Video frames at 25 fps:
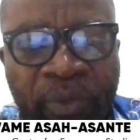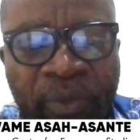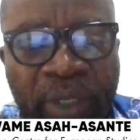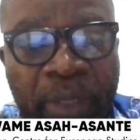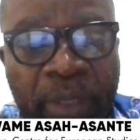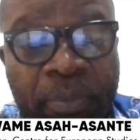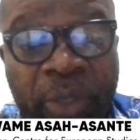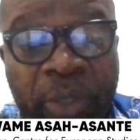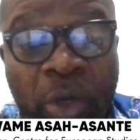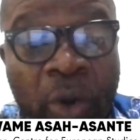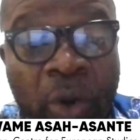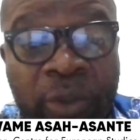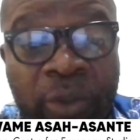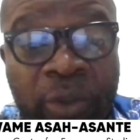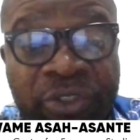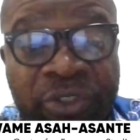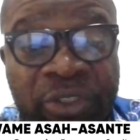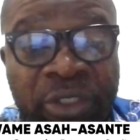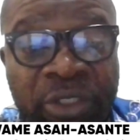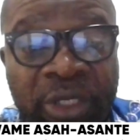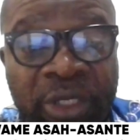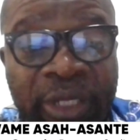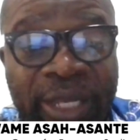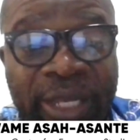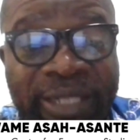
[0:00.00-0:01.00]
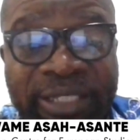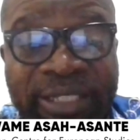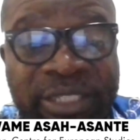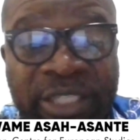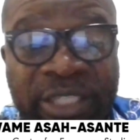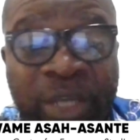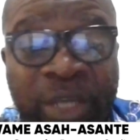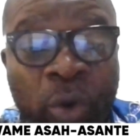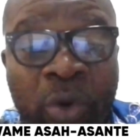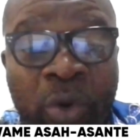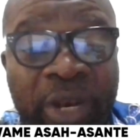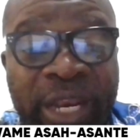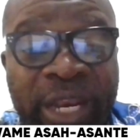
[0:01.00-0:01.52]
Because it is the
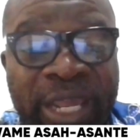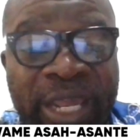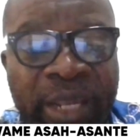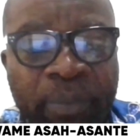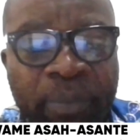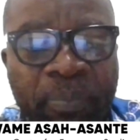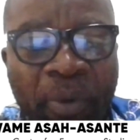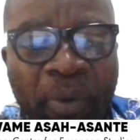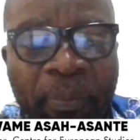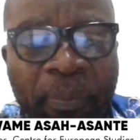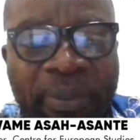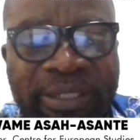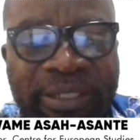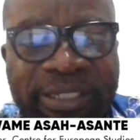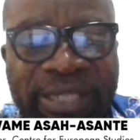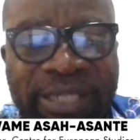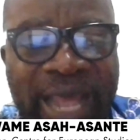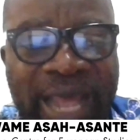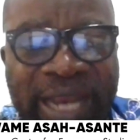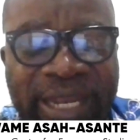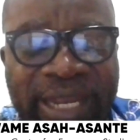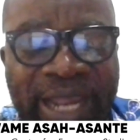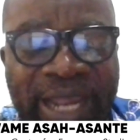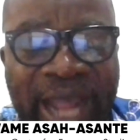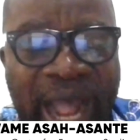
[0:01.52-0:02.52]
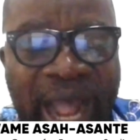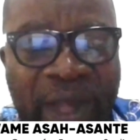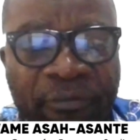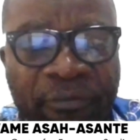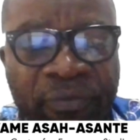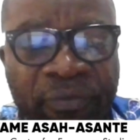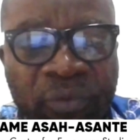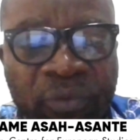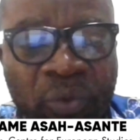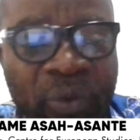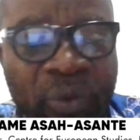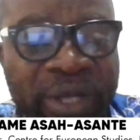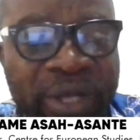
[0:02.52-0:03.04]
only property that they have.
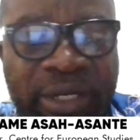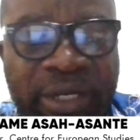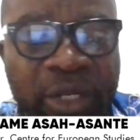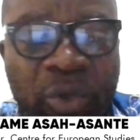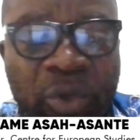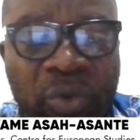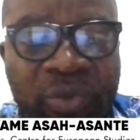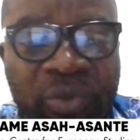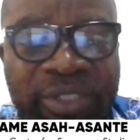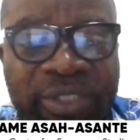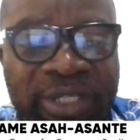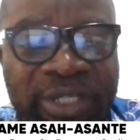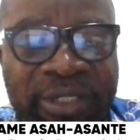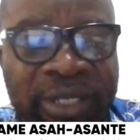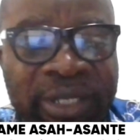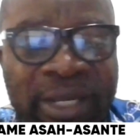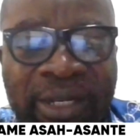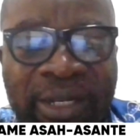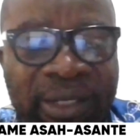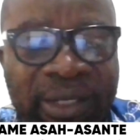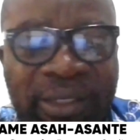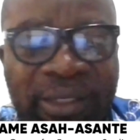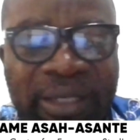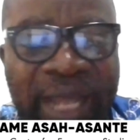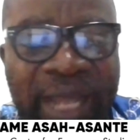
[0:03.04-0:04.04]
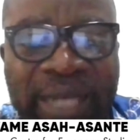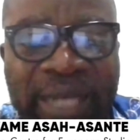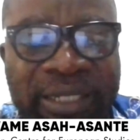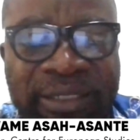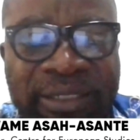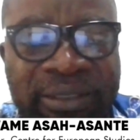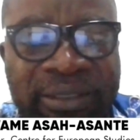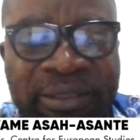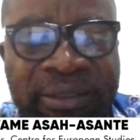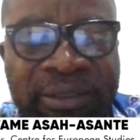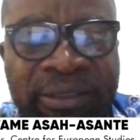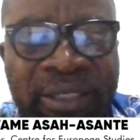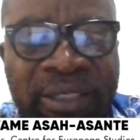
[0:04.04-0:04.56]
When they lose it, that
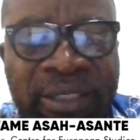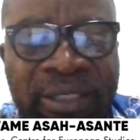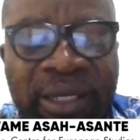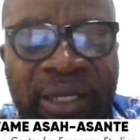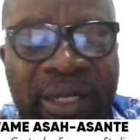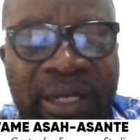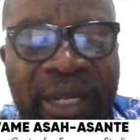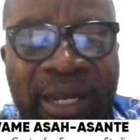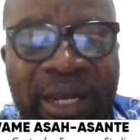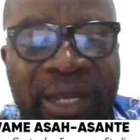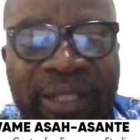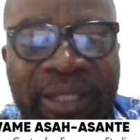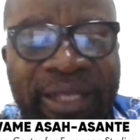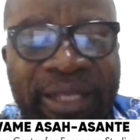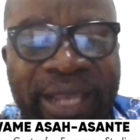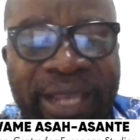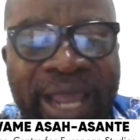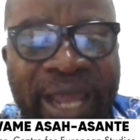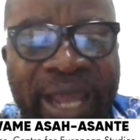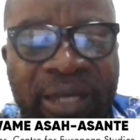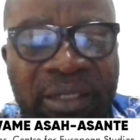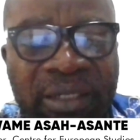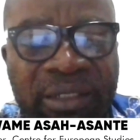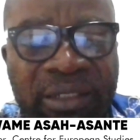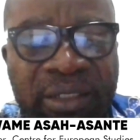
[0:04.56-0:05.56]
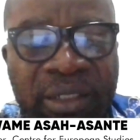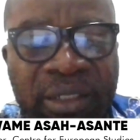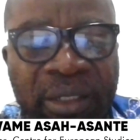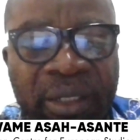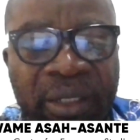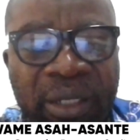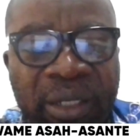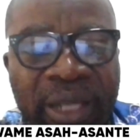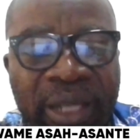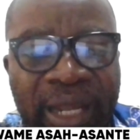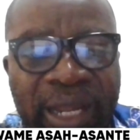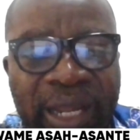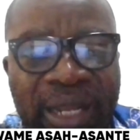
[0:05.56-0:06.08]
is uh, the end.
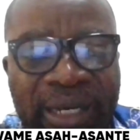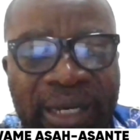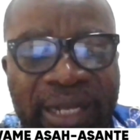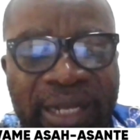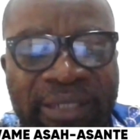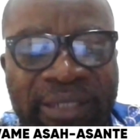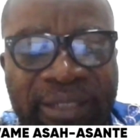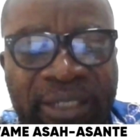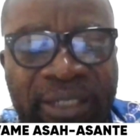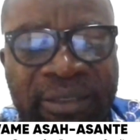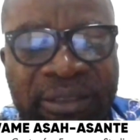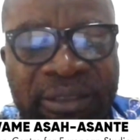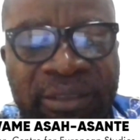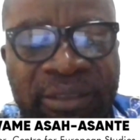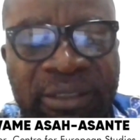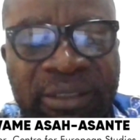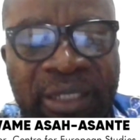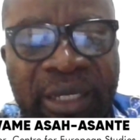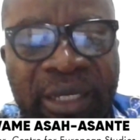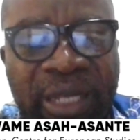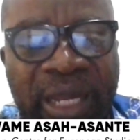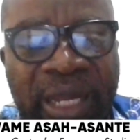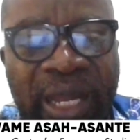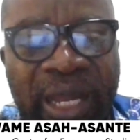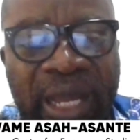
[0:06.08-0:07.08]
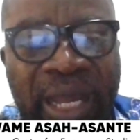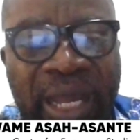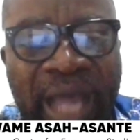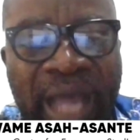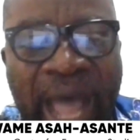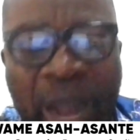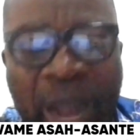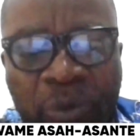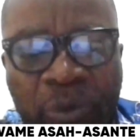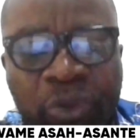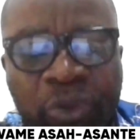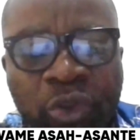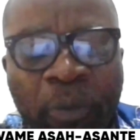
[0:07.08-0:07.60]
Uh, let us, I
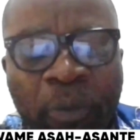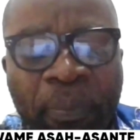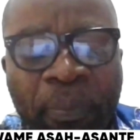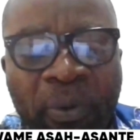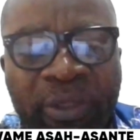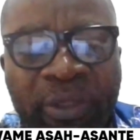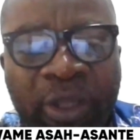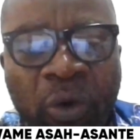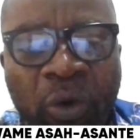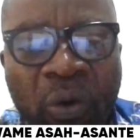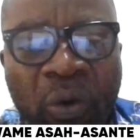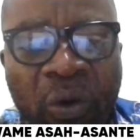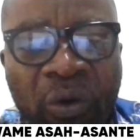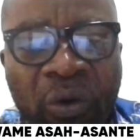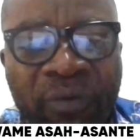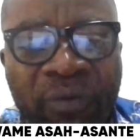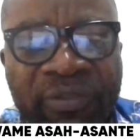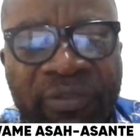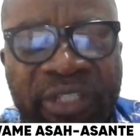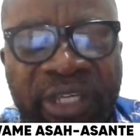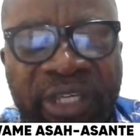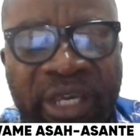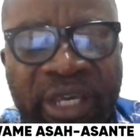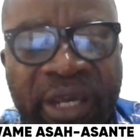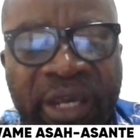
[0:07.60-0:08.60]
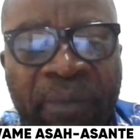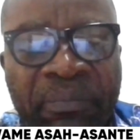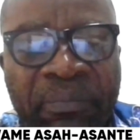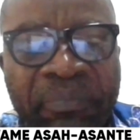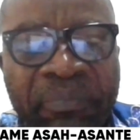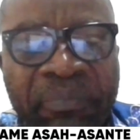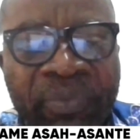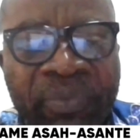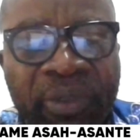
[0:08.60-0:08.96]
will support the call of GM